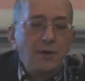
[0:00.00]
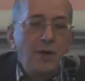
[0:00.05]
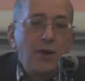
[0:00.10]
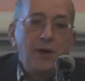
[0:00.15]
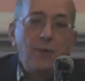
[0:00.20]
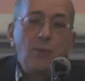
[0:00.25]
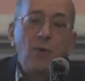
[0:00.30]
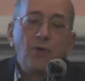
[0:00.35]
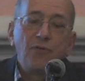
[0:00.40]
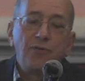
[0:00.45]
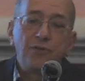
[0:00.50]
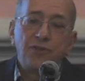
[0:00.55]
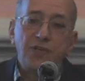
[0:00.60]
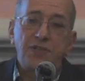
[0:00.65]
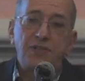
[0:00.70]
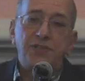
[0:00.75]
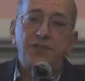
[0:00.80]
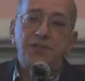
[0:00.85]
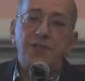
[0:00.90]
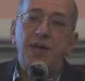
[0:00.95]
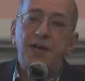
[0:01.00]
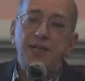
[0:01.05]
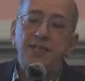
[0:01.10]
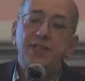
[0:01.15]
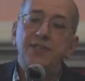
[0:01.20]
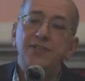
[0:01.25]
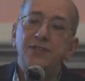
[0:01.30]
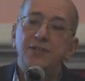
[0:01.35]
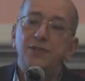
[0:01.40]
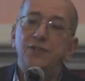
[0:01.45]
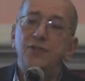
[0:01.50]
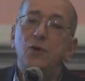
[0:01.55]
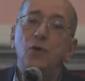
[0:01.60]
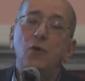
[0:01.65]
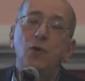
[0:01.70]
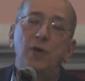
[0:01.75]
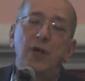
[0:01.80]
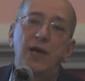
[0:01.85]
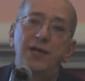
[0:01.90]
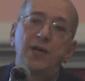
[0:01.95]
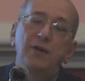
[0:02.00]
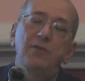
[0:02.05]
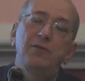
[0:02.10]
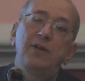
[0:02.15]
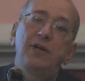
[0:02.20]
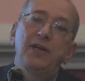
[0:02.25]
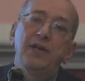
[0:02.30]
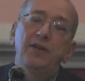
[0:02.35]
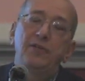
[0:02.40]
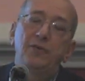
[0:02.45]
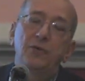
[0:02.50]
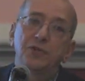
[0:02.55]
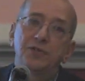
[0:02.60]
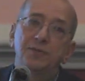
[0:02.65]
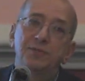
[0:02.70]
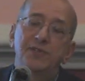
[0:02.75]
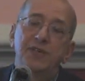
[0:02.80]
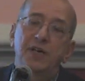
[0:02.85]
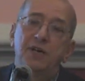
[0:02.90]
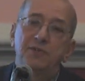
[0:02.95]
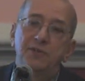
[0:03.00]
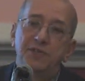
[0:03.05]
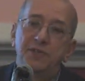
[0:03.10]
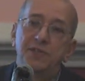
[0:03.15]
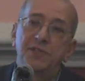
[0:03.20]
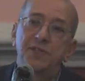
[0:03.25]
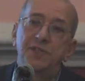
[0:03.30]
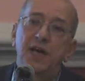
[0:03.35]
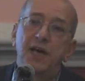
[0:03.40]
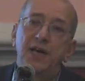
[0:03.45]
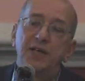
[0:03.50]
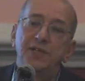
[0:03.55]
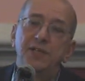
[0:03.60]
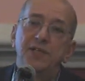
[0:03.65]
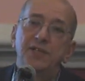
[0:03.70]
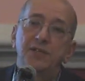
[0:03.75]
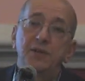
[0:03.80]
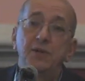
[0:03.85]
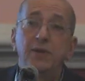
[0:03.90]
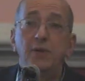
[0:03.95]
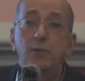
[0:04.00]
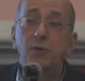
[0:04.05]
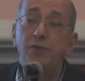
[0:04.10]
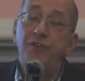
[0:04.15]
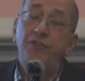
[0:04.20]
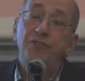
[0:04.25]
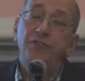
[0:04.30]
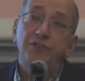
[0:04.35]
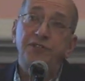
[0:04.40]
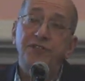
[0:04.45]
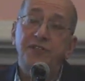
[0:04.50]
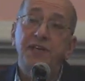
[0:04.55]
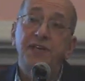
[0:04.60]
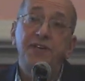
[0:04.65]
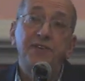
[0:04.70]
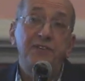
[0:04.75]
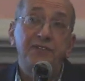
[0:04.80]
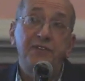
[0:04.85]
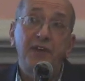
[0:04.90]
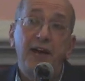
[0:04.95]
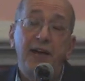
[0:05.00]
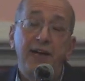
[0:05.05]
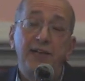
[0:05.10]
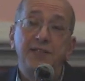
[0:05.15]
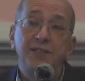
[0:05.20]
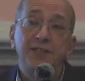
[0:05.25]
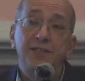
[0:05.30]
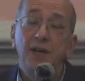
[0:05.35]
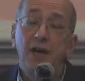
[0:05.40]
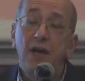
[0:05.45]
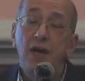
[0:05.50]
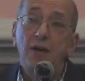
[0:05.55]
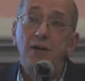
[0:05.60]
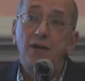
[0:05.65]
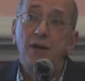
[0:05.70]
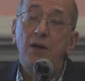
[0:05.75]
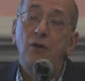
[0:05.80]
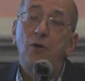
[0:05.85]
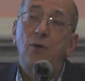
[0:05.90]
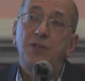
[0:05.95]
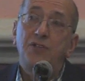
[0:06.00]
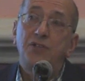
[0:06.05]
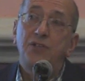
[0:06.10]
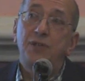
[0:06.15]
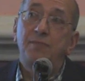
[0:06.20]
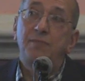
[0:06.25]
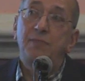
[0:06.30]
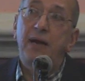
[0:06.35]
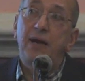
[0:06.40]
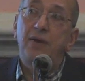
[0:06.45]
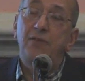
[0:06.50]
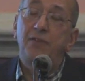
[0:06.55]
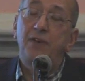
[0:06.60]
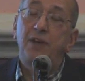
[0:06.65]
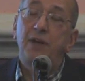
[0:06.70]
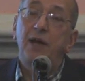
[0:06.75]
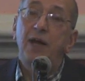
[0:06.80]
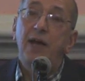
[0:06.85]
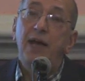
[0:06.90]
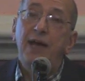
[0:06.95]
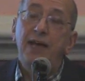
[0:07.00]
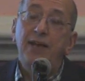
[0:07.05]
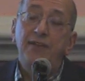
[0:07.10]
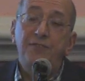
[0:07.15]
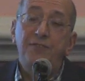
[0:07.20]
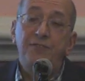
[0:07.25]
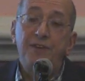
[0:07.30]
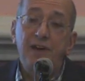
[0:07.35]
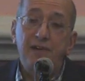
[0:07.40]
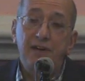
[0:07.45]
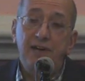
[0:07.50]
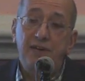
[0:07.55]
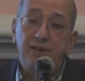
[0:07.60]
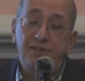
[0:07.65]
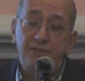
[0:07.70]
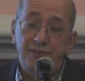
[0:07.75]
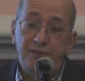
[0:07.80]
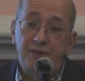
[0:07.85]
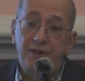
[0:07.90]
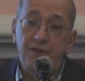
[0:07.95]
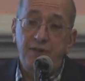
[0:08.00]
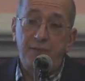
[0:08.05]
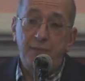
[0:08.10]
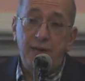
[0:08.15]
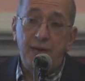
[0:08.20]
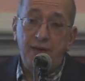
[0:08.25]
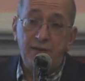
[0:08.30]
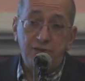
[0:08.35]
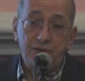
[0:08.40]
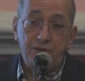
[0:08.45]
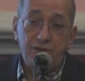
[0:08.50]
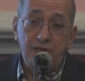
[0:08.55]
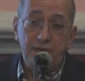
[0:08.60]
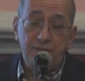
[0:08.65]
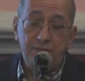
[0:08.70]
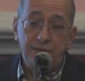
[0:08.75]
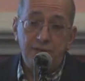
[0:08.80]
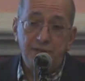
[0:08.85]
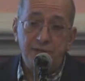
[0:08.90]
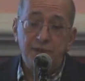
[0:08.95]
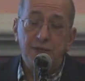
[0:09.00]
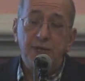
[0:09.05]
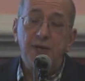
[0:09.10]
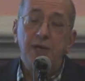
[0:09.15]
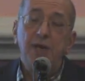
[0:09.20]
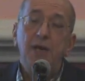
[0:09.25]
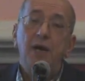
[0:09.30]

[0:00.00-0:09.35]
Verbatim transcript: No, he wasn't just a scientist at all. I don't think he thought himself as a scientist. He was interested in science, no question about it. He's very concerned about the treatment.